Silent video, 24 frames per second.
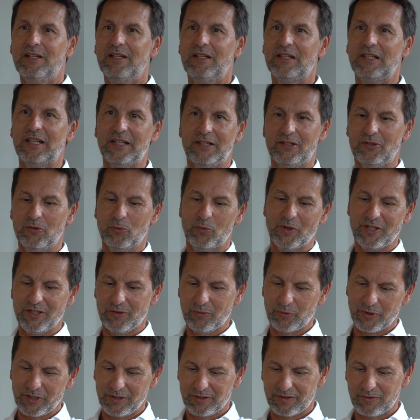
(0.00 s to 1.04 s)
Like
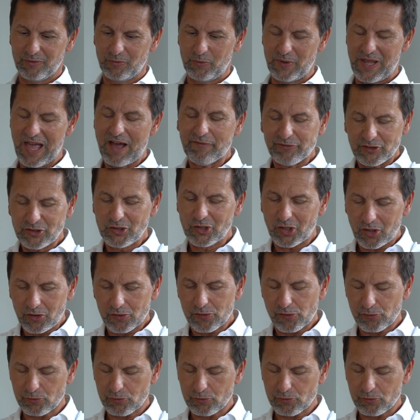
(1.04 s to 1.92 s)
when we haven't gone